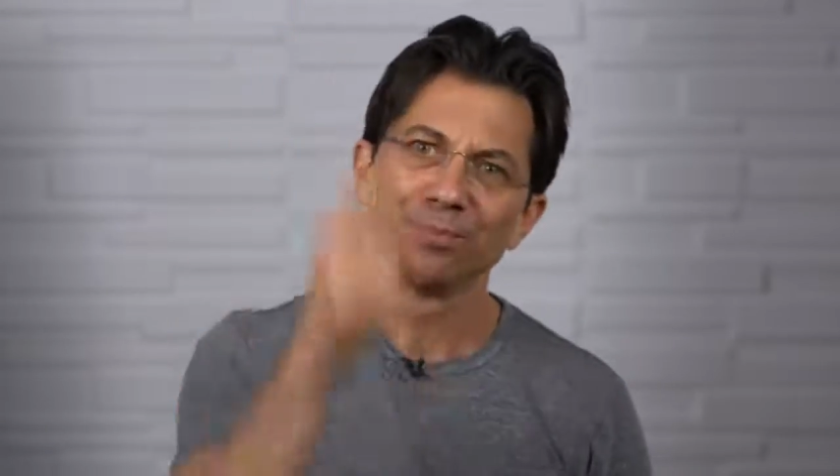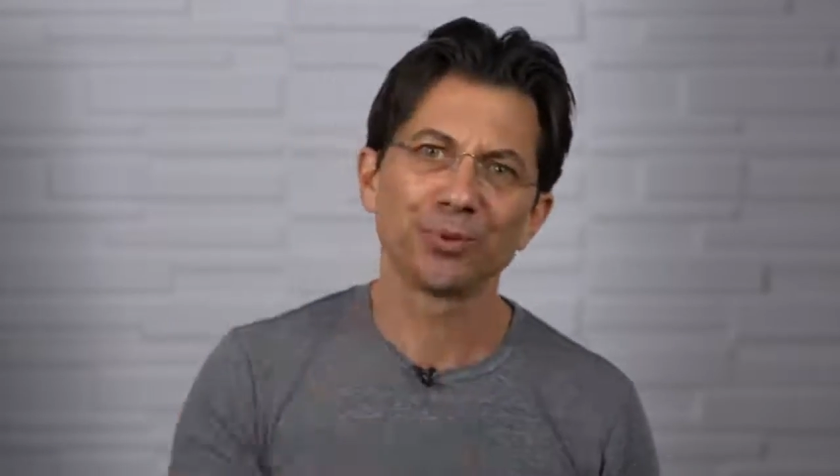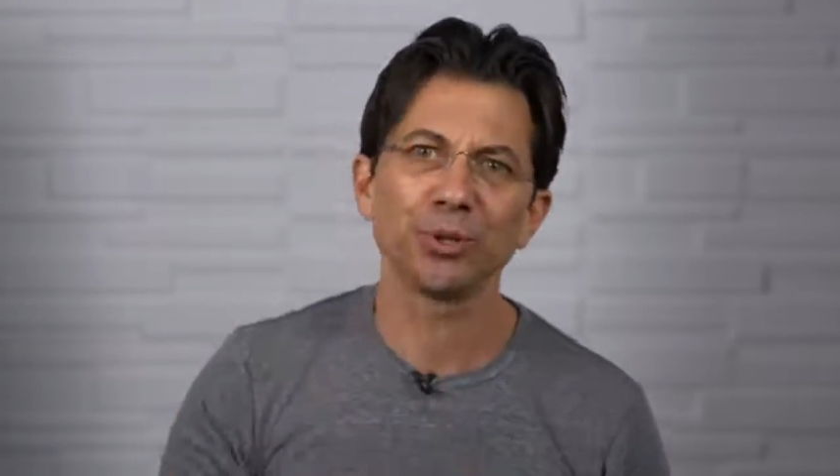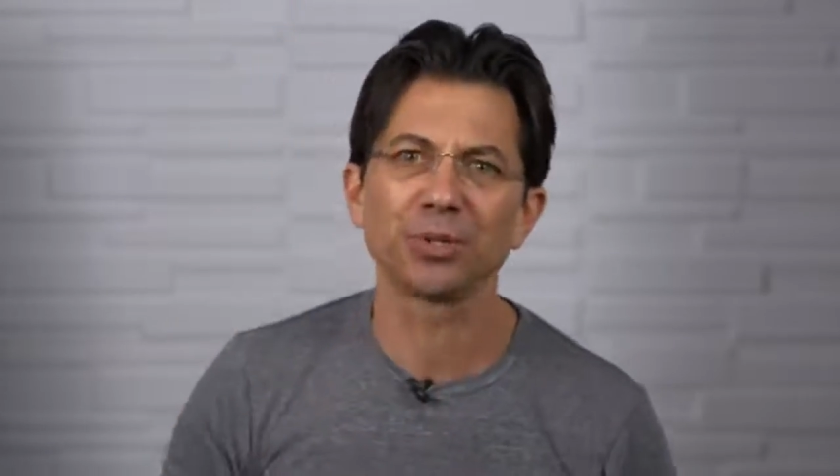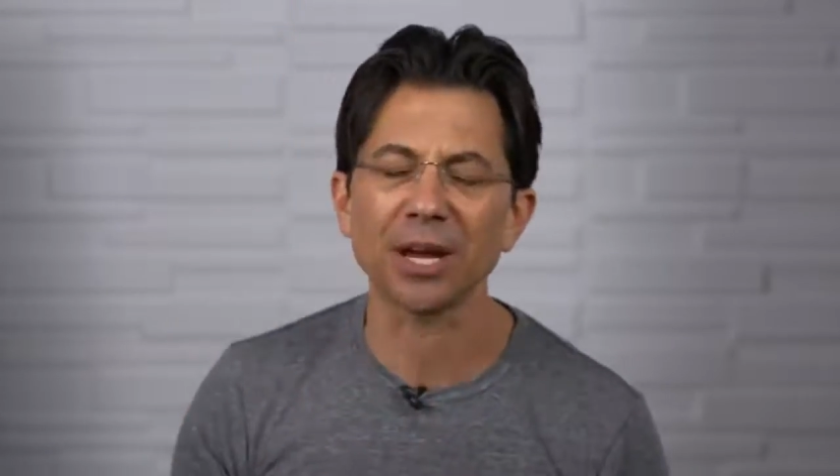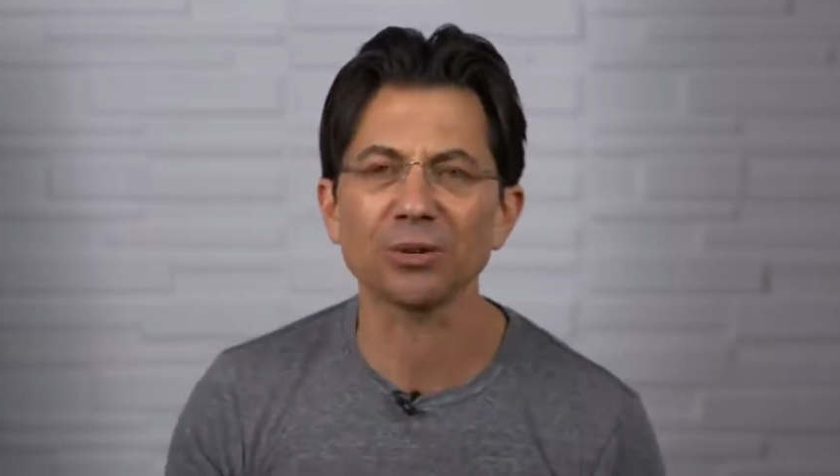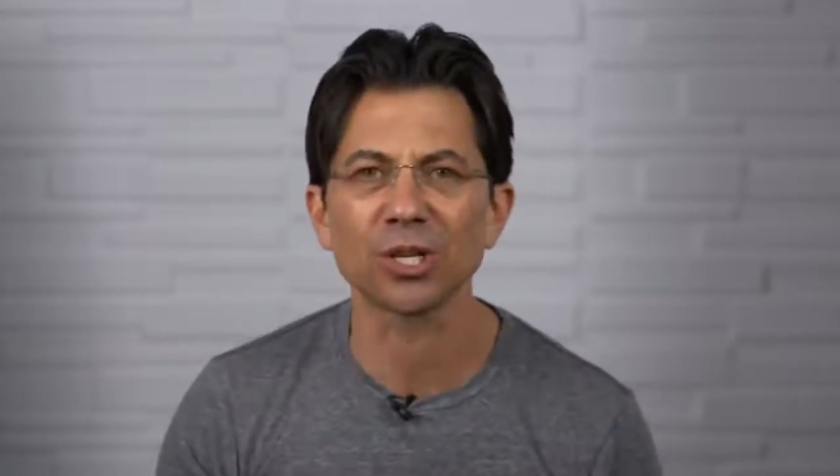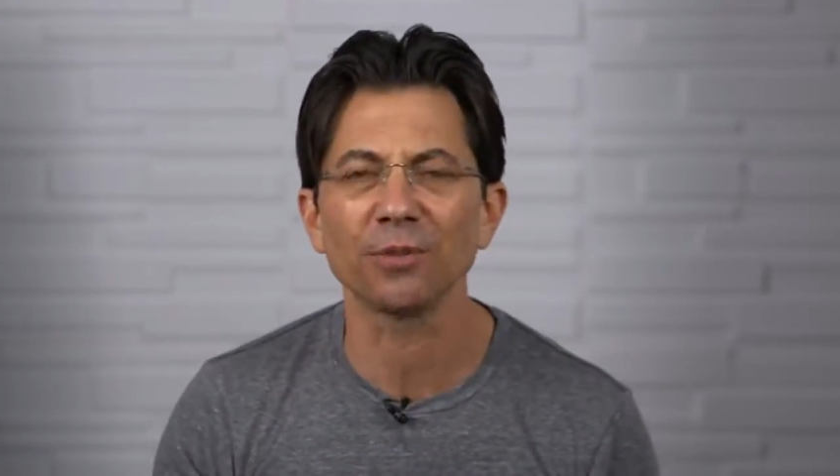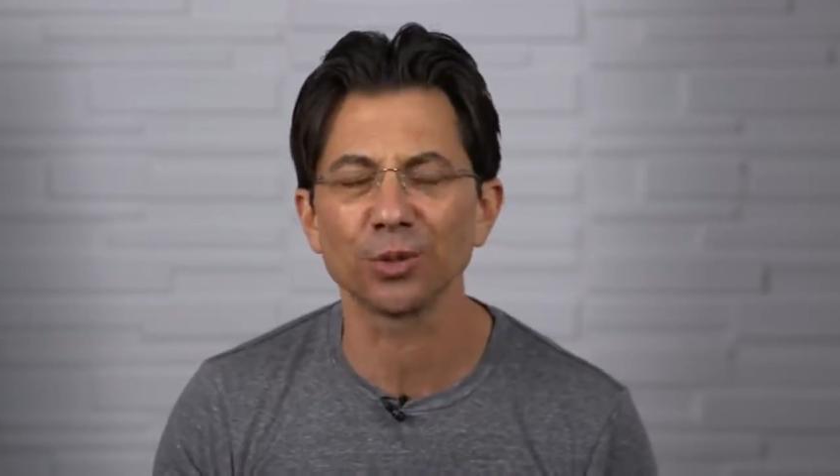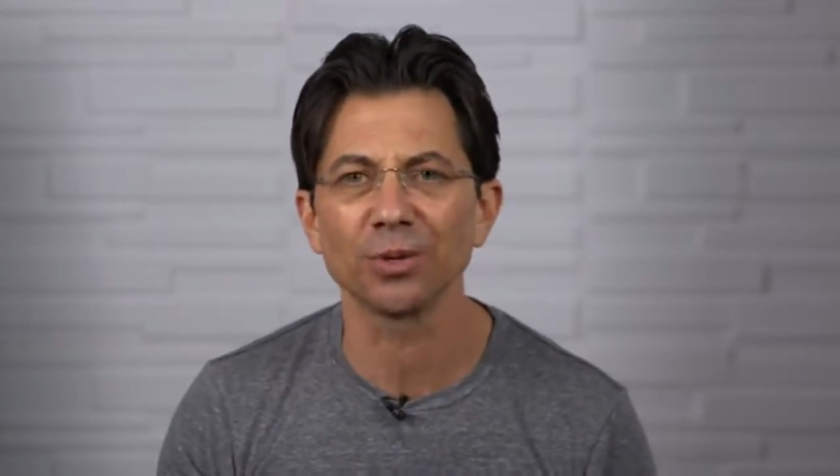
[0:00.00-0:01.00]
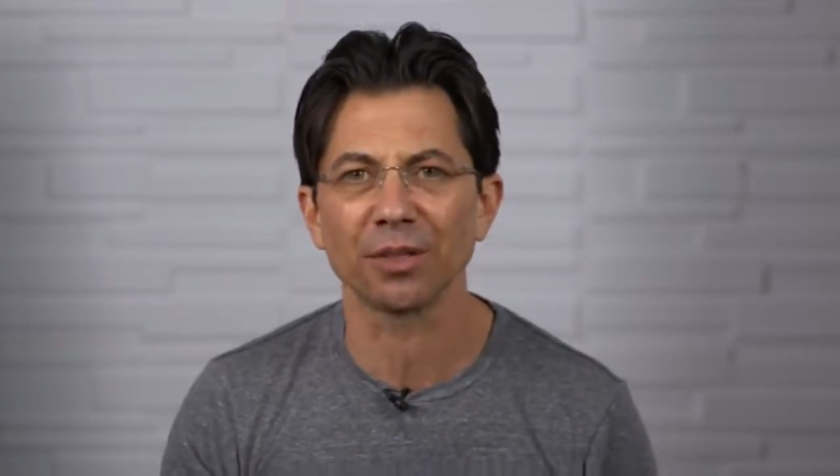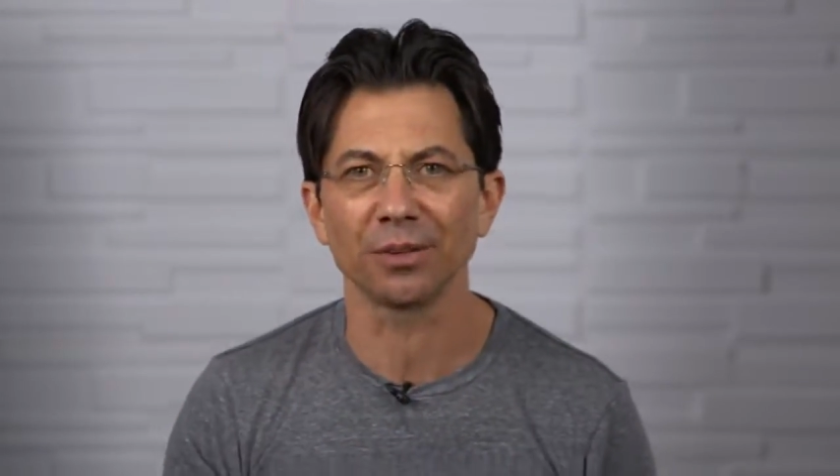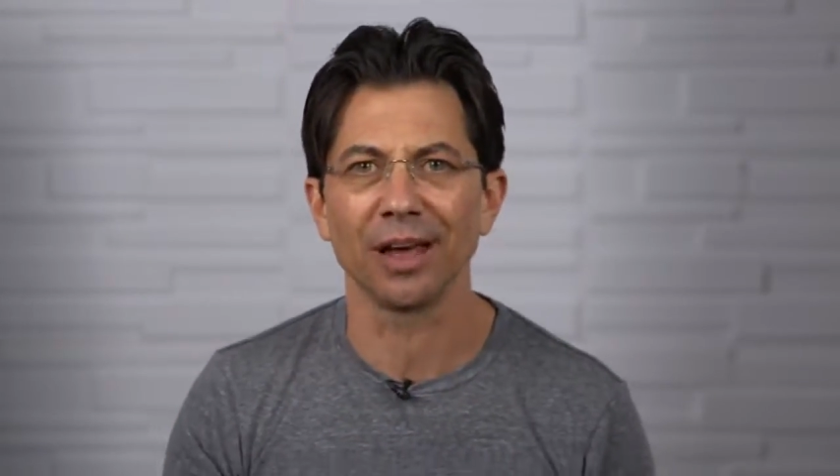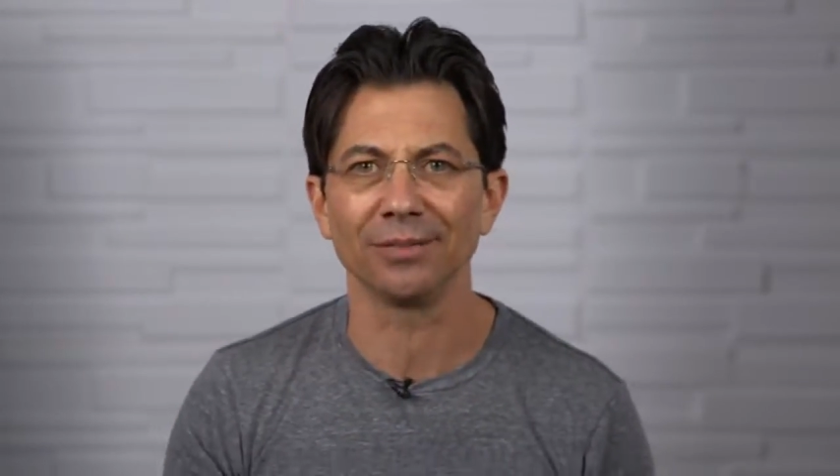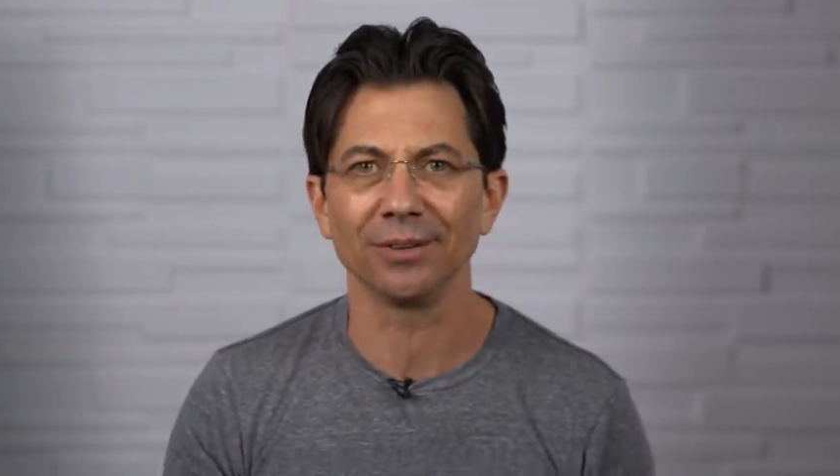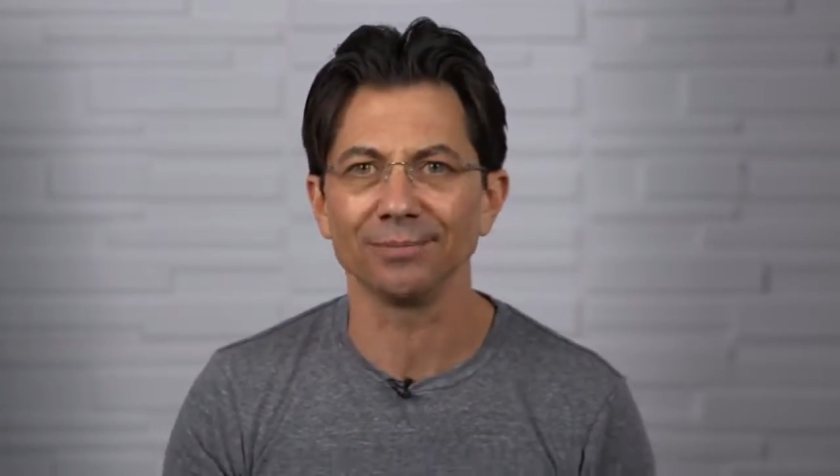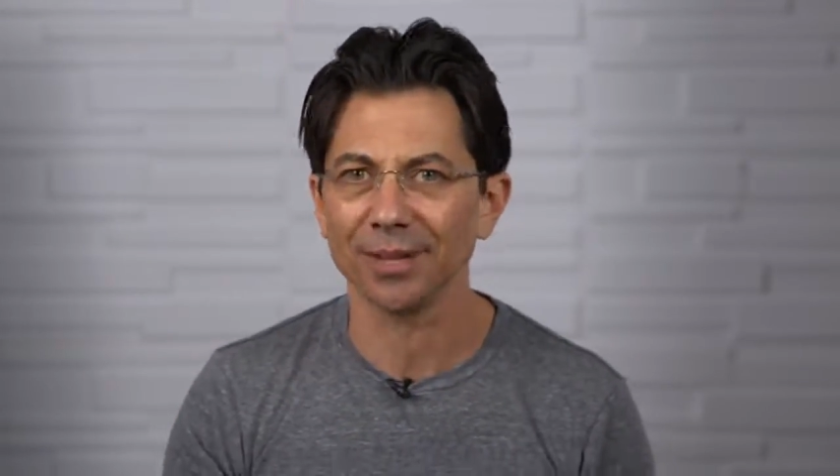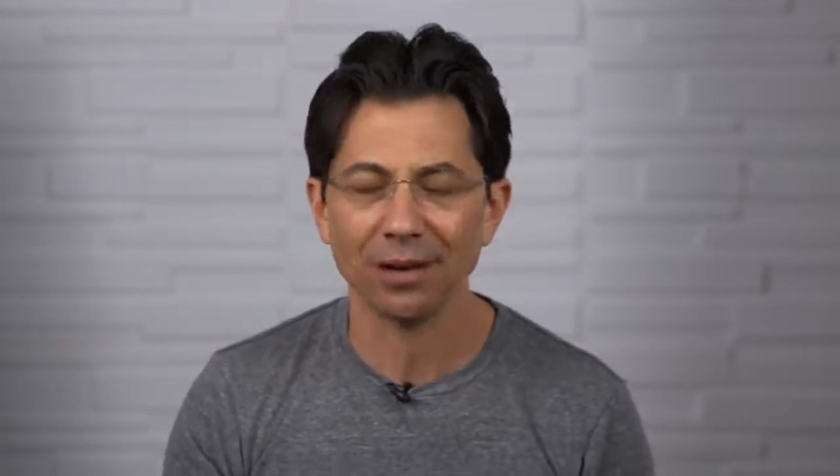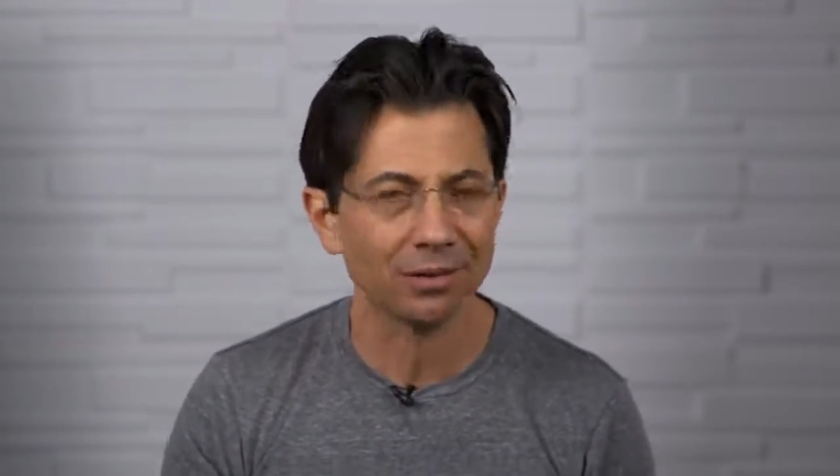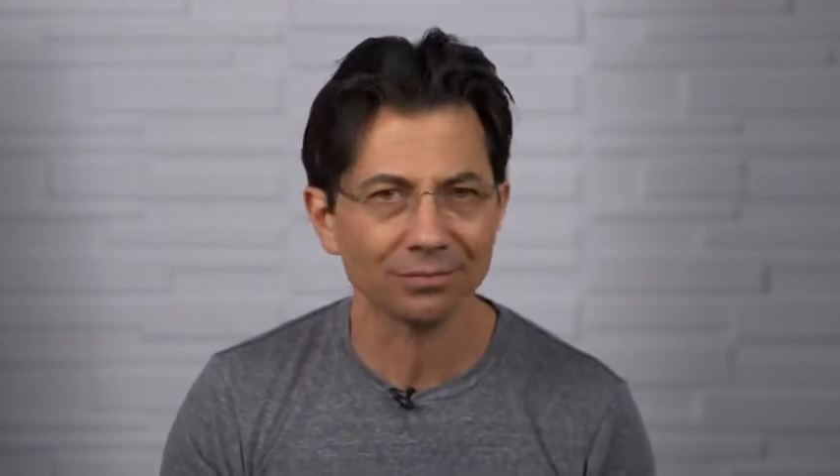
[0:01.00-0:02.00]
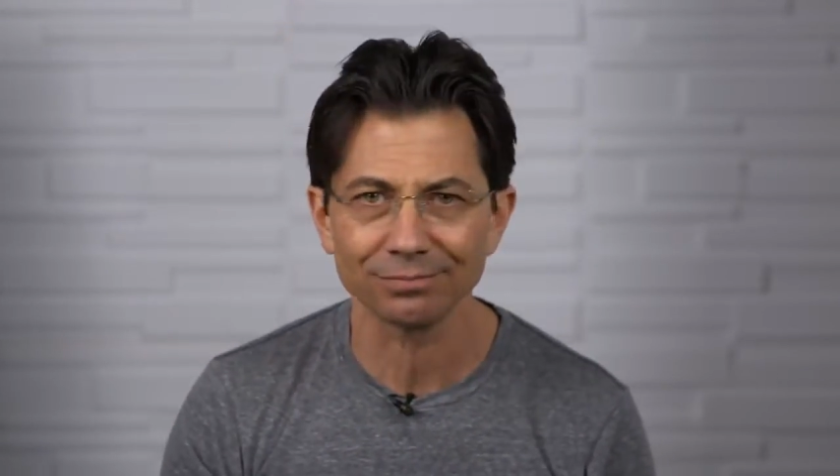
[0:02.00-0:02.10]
to take yourself to another level. No,